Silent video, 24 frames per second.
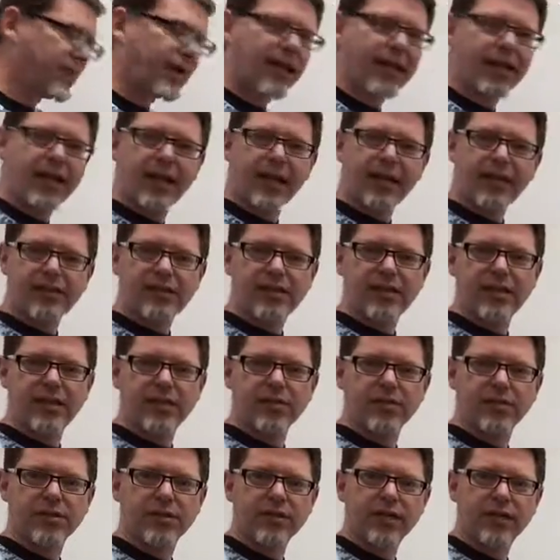that x
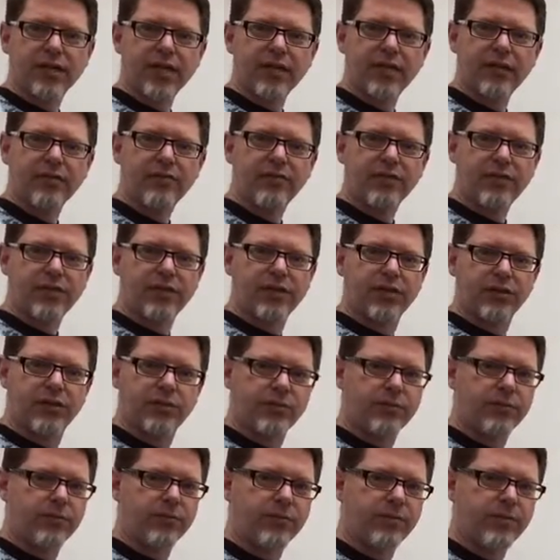equals negative
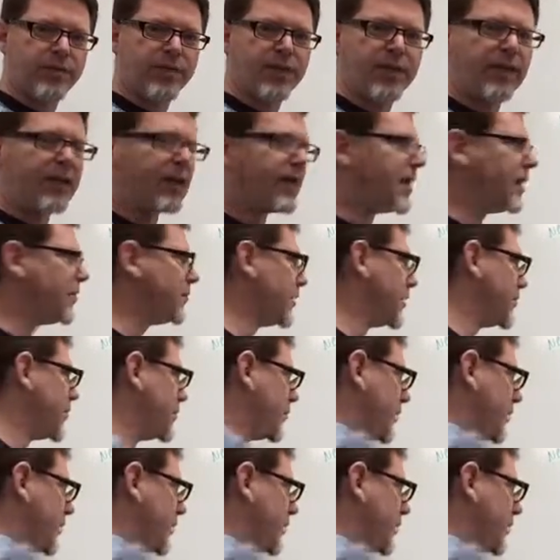2 and I'm going to